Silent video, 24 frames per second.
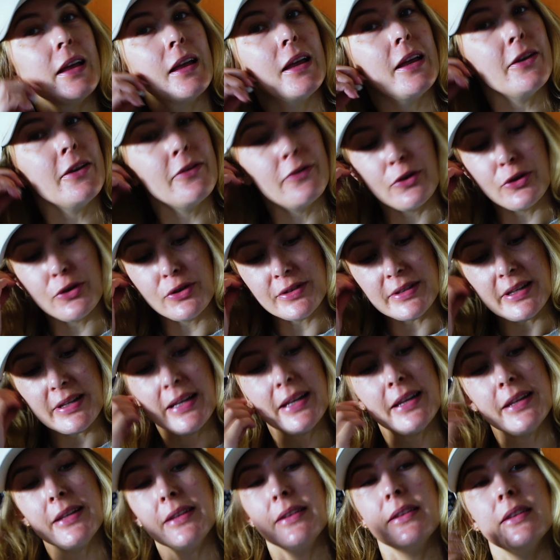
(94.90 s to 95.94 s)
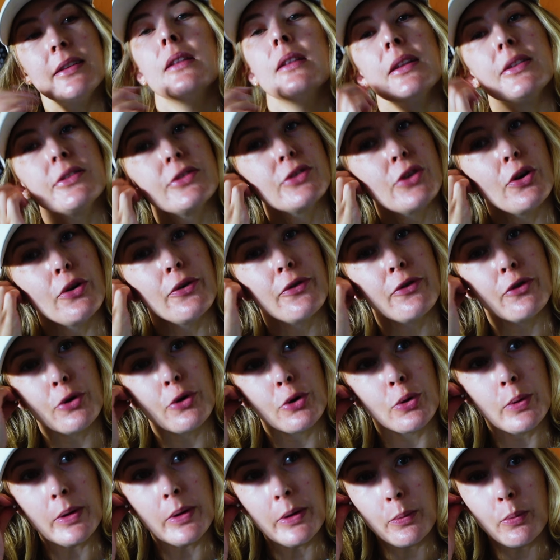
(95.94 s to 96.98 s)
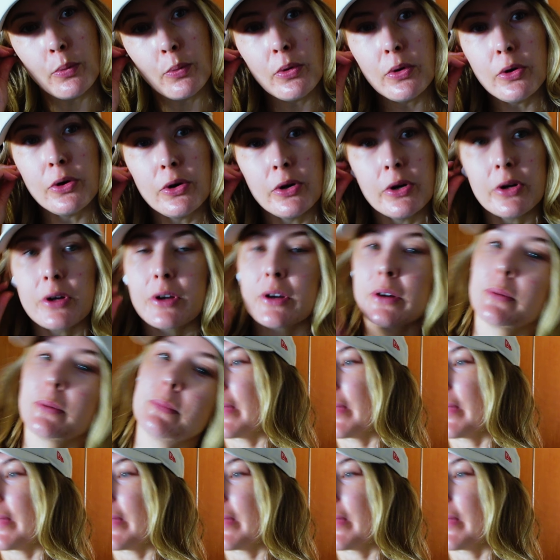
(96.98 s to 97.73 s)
earphones in let's go for a quick walk